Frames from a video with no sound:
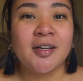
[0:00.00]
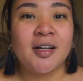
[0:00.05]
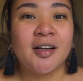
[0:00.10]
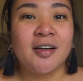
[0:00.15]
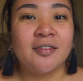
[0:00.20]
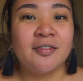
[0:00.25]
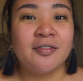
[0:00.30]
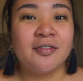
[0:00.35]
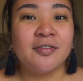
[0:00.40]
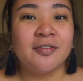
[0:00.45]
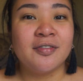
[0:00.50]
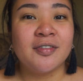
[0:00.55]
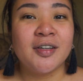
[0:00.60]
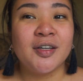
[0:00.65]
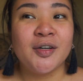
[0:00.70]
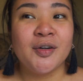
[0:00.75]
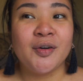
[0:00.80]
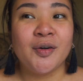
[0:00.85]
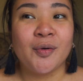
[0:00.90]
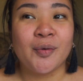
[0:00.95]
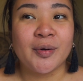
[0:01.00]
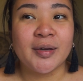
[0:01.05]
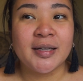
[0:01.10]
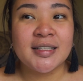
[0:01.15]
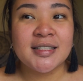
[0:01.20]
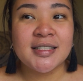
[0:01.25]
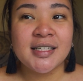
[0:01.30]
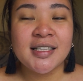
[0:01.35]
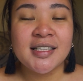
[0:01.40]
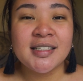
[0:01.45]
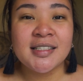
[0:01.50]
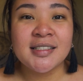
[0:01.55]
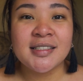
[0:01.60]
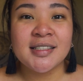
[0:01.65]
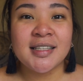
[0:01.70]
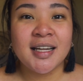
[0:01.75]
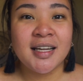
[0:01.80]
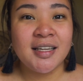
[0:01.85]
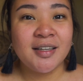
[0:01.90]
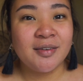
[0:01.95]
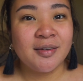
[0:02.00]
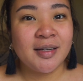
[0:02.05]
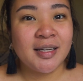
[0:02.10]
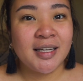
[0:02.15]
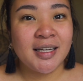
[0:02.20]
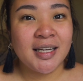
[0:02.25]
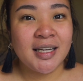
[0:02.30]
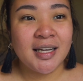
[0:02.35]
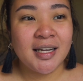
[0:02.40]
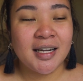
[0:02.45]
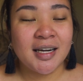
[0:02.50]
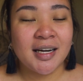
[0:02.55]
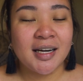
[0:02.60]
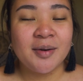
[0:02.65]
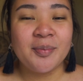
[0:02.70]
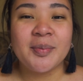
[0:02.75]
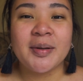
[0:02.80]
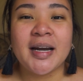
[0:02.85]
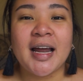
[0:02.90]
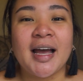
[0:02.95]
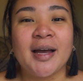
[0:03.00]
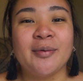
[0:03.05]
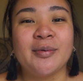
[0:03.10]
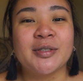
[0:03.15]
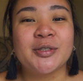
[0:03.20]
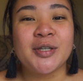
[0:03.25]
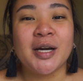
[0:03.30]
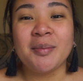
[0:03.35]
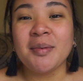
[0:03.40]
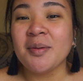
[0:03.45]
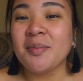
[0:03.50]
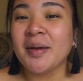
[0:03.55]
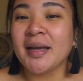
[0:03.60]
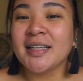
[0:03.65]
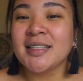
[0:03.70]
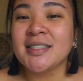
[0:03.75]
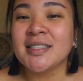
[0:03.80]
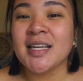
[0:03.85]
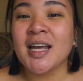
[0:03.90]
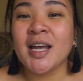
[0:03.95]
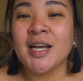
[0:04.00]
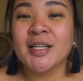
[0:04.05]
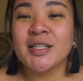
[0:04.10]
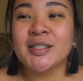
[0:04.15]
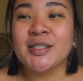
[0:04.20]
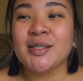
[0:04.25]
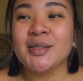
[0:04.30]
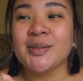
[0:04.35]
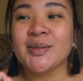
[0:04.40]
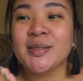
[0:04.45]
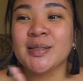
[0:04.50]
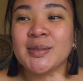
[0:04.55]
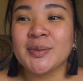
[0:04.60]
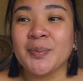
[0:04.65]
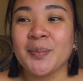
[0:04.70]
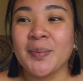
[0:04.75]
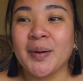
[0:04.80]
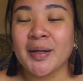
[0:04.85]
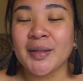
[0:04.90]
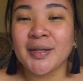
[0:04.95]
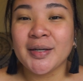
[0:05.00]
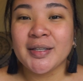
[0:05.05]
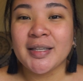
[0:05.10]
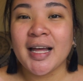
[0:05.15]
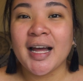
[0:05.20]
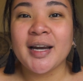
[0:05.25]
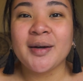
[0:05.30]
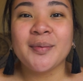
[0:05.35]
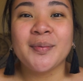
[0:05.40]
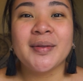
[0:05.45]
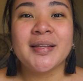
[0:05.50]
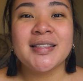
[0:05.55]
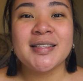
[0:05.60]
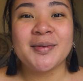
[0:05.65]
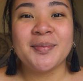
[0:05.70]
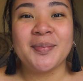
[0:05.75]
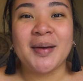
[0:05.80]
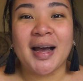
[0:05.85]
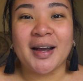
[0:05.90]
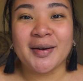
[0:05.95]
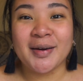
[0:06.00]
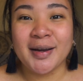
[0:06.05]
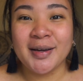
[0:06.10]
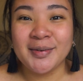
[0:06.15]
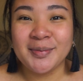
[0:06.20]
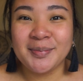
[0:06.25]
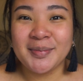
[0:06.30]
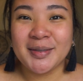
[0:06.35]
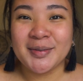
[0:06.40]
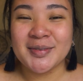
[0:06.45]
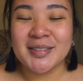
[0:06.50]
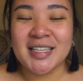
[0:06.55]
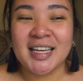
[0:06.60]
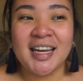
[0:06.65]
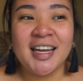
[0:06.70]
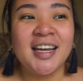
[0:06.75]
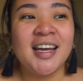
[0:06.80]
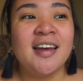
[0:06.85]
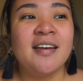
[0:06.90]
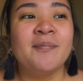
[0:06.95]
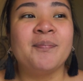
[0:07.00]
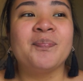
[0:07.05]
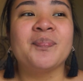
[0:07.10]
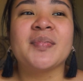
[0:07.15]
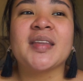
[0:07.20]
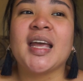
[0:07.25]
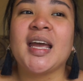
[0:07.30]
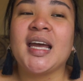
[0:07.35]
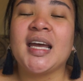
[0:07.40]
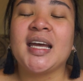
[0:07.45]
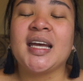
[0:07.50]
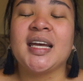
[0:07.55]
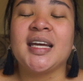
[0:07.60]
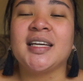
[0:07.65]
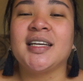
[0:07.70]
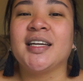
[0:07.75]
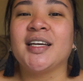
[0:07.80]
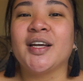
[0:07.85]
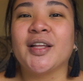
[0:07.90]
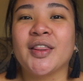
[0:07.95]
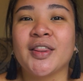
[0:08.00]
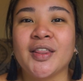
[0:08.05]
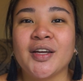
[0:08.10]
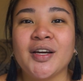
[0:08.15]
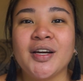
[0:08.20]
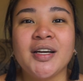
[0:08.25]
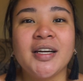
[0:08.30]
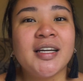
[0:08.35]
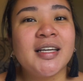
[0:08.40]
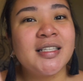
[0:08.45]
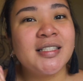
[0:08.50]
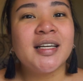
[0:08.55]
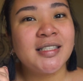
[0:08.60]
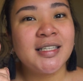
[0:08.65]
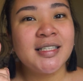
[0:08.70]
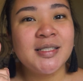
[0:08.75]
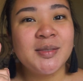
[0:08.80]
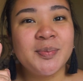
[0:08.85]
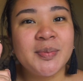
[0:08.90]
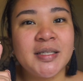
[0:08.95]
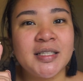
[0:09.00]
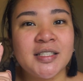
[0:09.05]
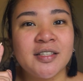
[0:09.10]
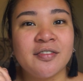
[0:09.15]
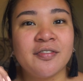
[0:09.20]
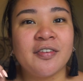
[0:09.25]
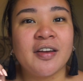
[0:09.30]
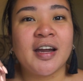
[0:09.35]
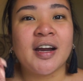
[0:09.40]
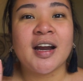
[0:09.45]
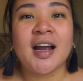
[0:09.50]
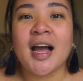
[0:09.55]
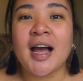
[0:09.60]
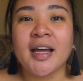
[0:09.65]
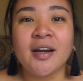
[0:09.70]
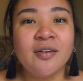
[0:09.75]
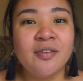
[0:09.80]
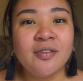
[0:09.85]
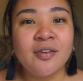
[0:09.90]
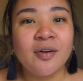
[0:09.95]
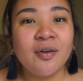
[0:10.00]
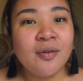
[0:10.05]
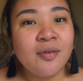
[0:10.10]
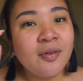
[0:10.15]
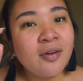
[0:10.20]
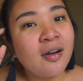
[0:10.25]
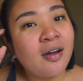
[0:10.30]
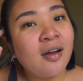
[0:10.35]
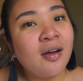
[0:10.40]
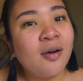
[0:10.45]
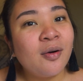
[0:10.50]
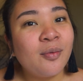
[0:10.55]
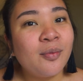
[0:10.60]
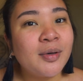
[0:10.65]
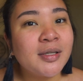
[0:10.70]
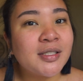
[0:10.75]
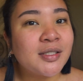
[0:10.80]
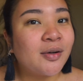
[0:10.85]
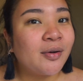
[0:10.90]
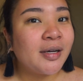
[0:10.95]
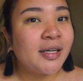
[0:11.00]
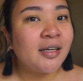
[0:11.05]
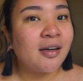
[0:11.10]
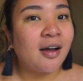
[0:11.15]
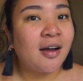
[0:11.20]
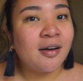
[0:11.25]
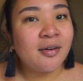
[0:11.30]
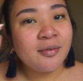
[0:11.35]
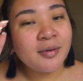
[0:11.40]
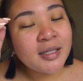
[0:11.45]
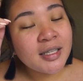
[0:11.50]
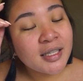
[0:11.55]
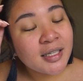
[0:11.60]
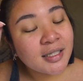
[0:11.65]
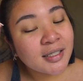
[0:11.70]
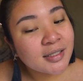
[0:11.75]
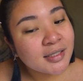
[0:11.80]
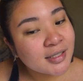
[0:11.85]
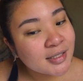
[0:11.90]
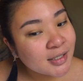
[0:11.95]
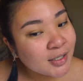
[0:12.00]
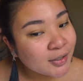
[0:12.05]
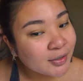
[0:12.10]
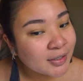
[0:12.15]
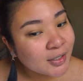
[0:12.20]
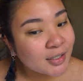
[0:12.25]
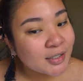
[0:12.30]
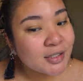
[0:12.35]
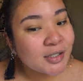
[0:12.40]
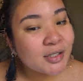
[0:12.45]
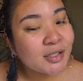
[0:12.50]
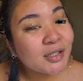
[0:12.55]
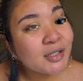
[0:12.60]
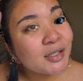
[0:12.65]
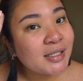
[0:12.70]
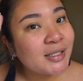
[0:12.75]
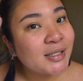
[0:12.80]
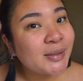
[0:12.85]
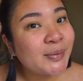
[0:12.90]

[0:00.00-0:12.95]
of noises that you hear, but I will try my best to smother that with some background music. And third is this piece of hair. I don't know what's going on with this, so let's just